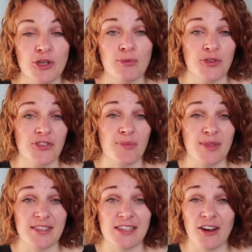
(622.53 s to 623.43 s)
and you want
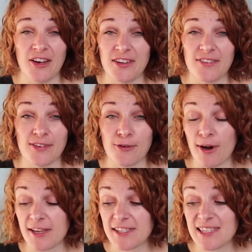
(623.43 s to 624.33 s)
something that's lined, this is
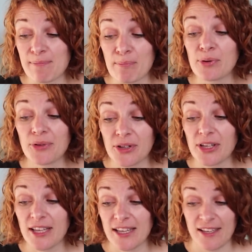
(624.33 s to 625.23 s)
quite a simple